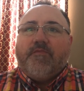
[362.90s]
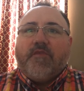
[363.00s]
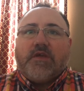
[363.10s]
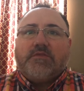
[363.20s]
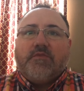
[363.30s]

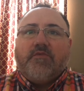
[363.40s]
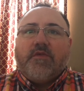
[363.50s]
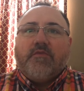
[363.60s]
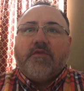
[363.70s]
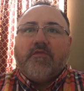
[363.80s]

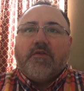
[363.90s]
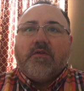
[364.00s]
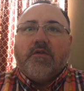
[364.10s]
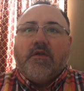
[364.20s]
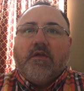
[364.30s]
fast-moving river,
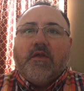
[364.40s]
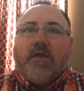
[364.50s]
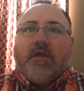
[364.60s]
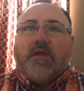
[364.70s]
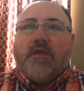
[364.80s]

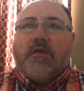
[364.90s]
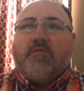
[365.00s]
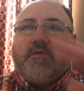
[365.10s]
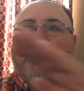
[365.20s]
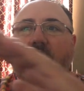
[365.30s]

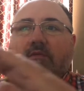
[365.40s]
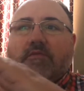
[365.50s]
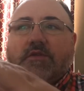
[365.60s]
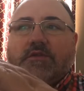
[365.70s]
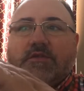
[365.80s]
it would
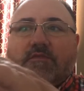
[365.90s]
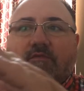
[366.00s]
probably just